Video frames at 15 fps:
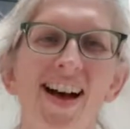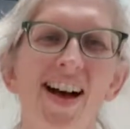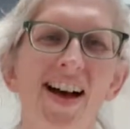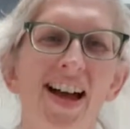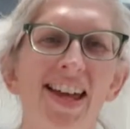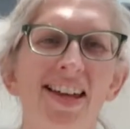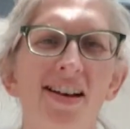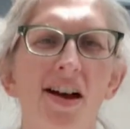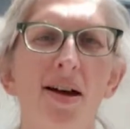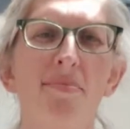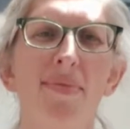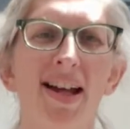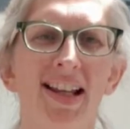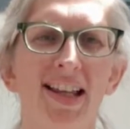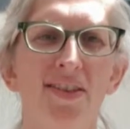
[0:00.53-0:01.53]
Hi,
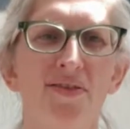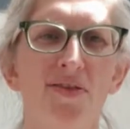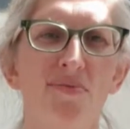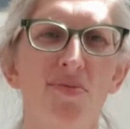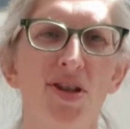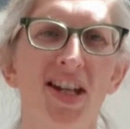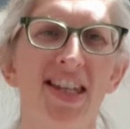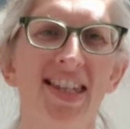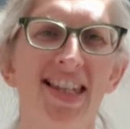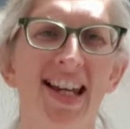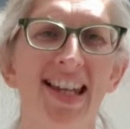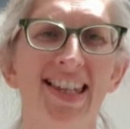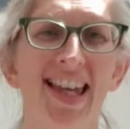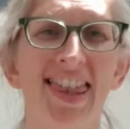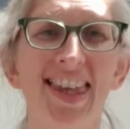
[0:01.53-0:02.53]
I'm Madeleine from Machine
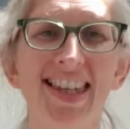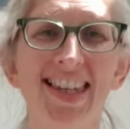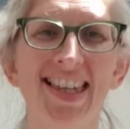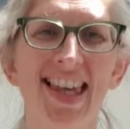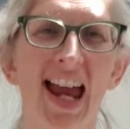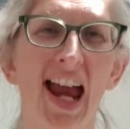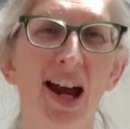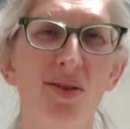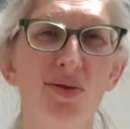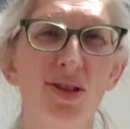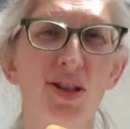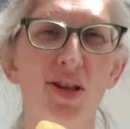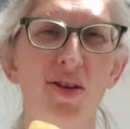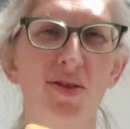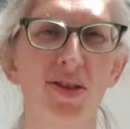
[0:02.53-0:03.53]
Slings and this is how
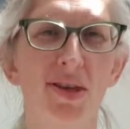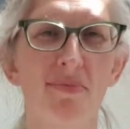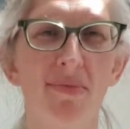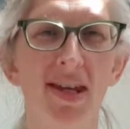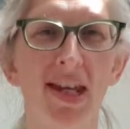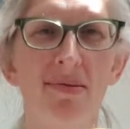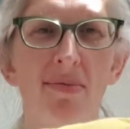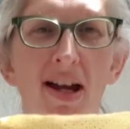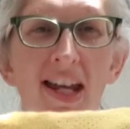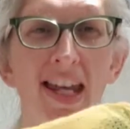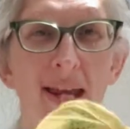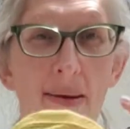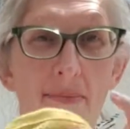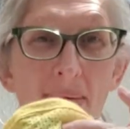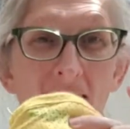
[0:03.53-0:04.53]
to use the Mini
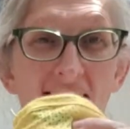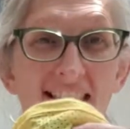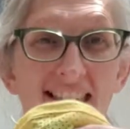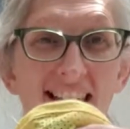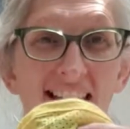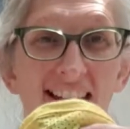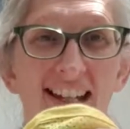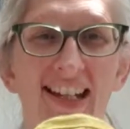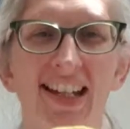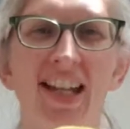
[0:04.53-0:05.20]
Monkey Mini Sling.